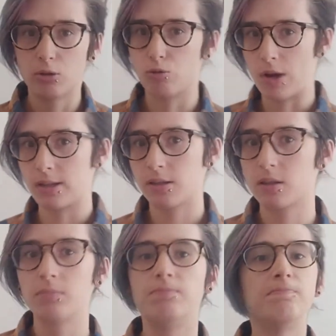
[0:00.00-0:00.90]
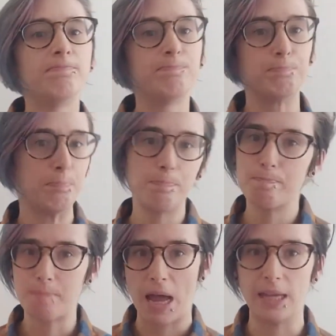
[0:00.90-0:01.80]
to dress
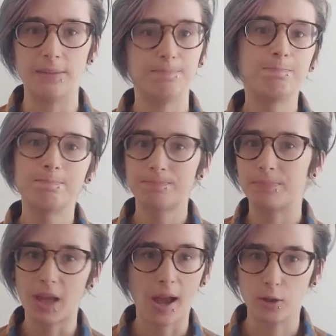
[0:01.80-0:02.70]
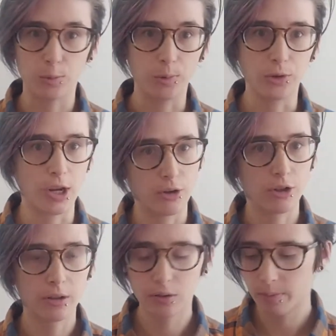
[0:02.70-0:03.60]
my actual gender
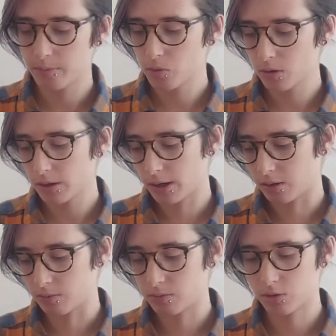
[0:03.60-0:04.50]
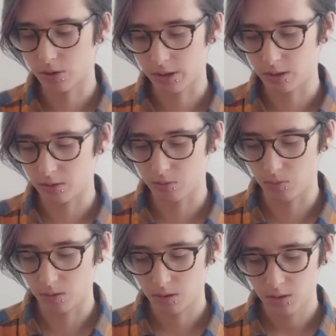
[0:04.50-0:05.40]
a little bit more and starting
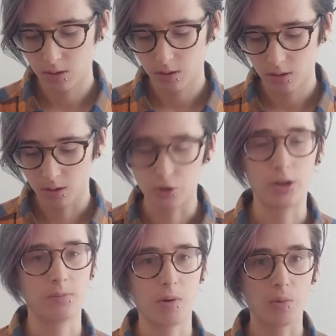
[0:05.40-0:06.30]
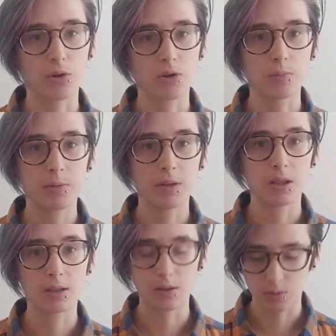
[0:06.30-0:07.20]
to adjust my wardrobe to be
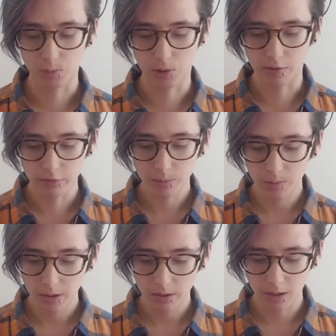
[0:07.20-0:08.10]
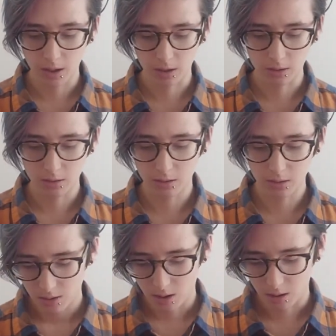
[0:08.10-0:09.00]
things I was more comfortable with, and
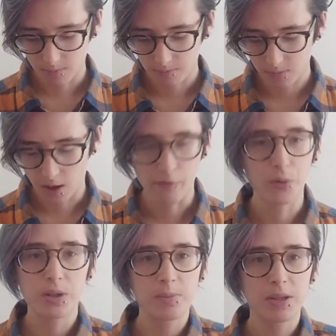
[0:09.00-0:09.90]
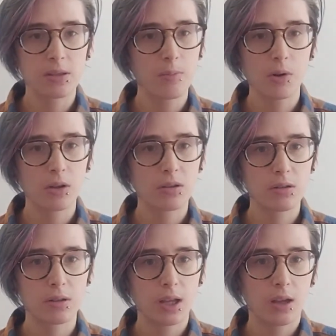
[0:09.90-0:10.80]
I've always been someone
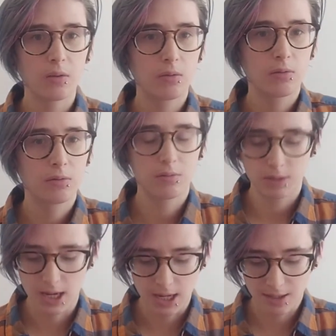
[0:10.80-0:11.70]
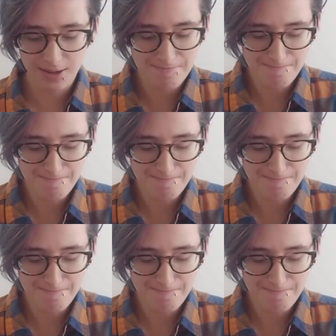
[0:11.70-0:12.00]
to like take,